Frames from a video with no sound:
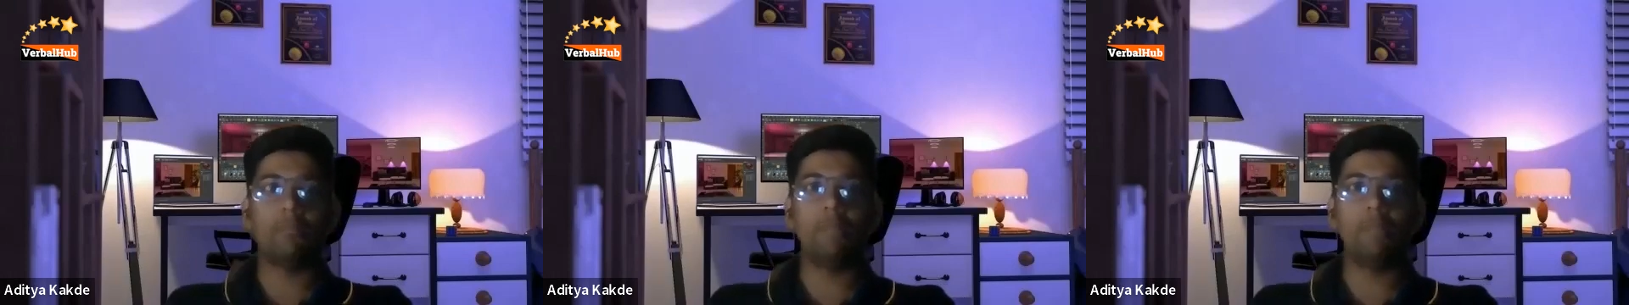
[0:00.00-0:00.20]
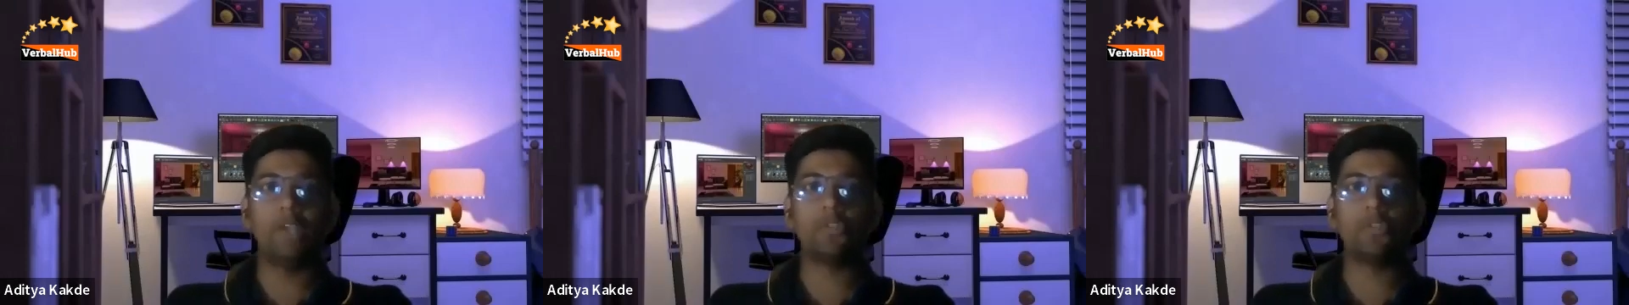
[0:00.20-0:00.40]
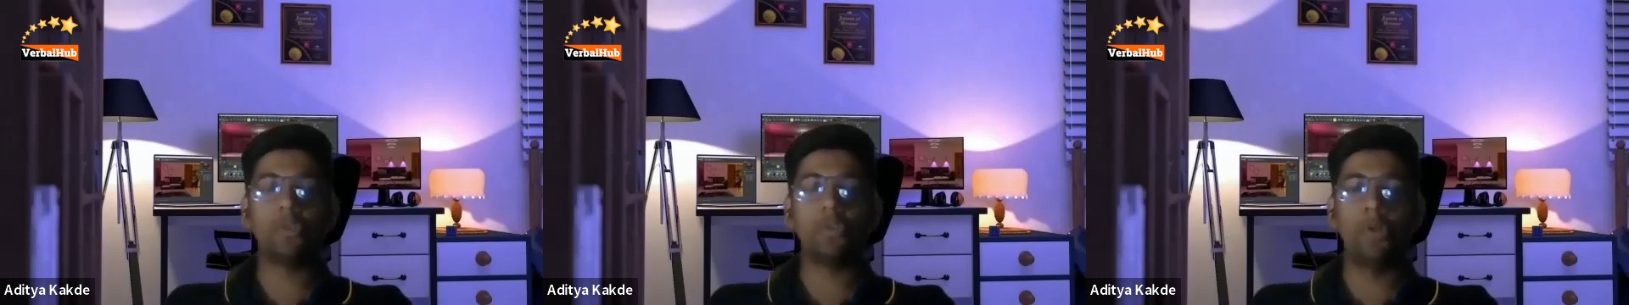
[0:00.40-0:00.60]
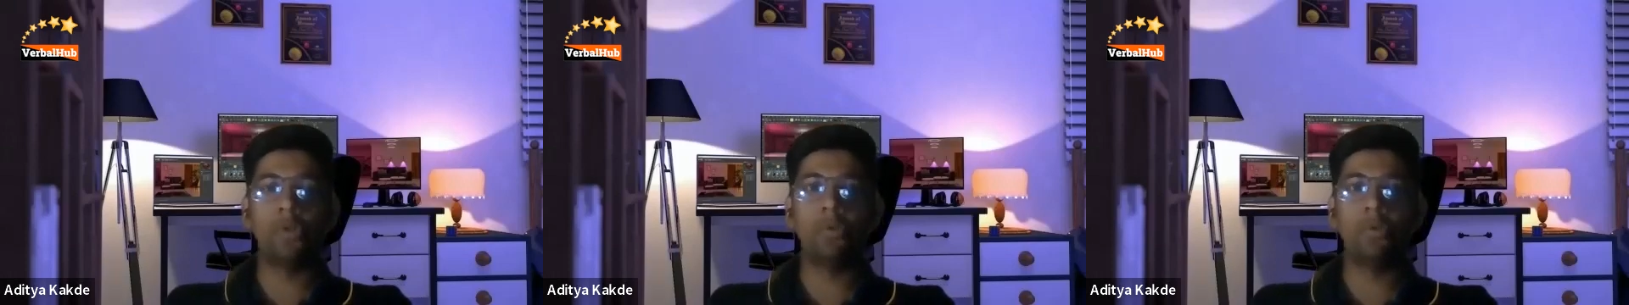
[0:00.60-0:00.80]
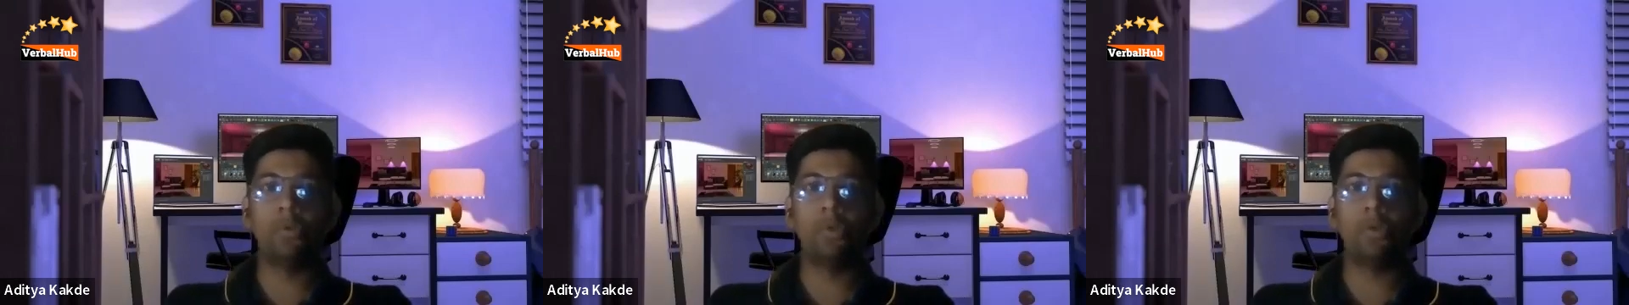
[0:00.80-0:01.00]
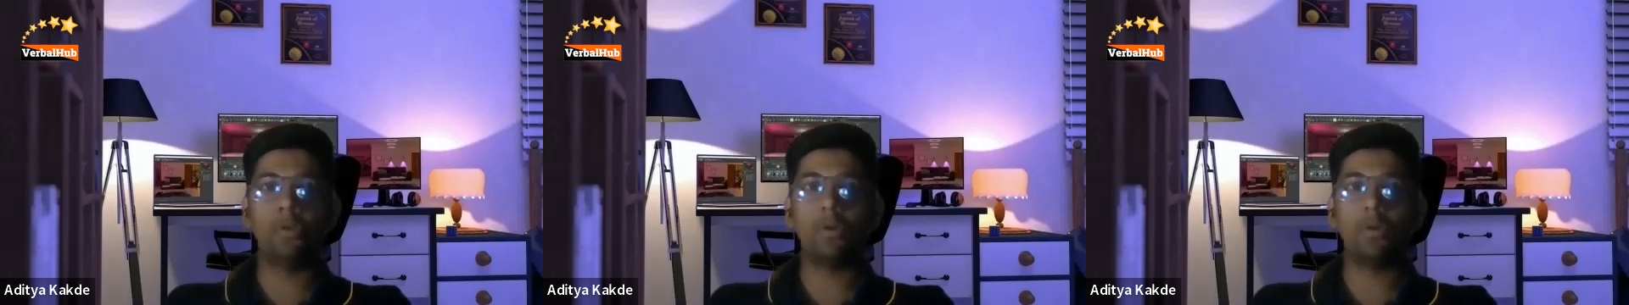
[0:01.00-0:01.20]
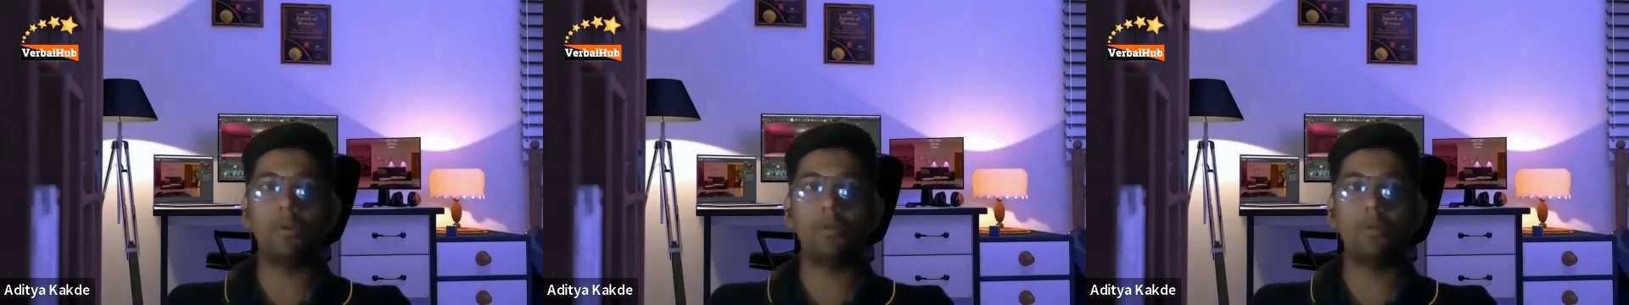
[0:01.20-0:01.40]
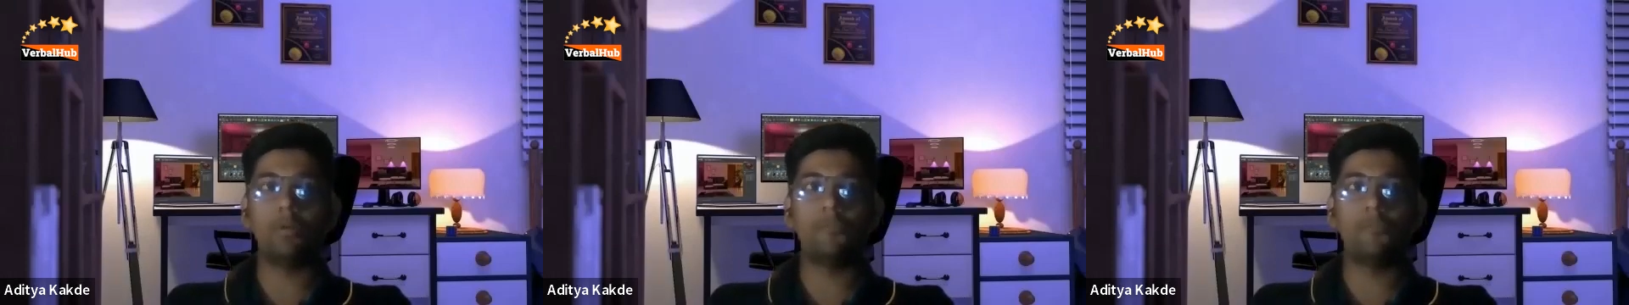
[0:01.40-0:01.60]
make sure you
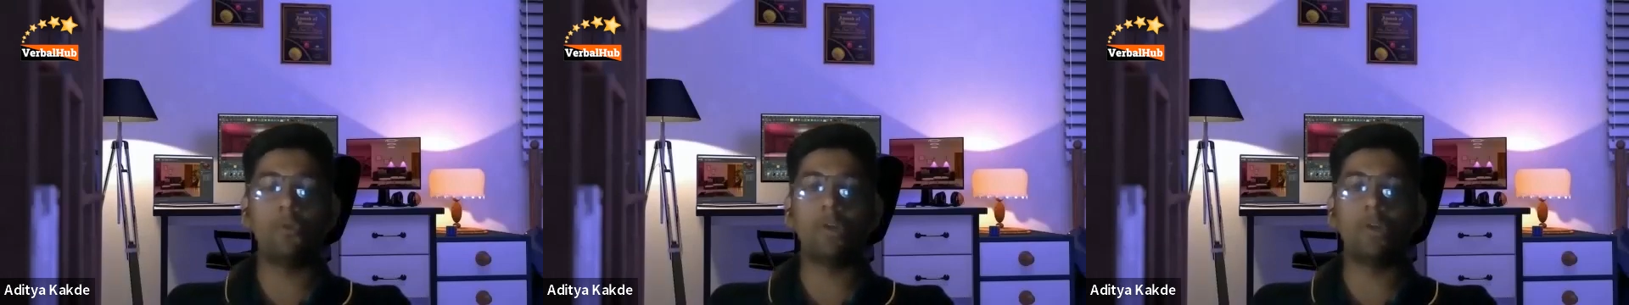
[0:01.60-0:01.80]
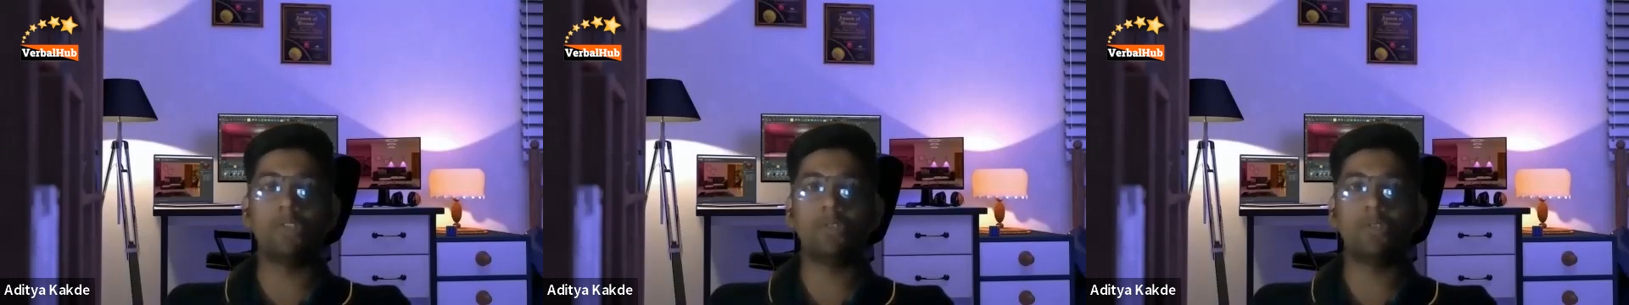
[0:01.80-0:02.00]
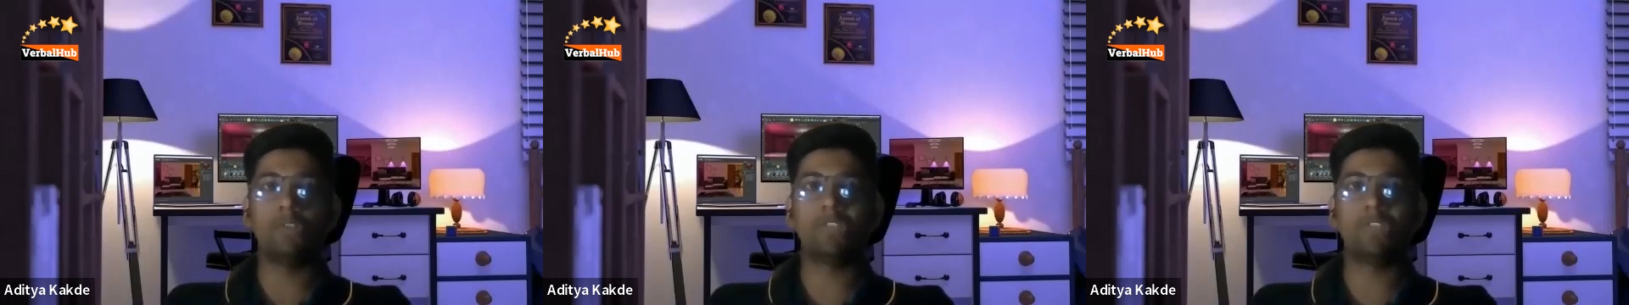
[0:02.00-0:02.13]
focus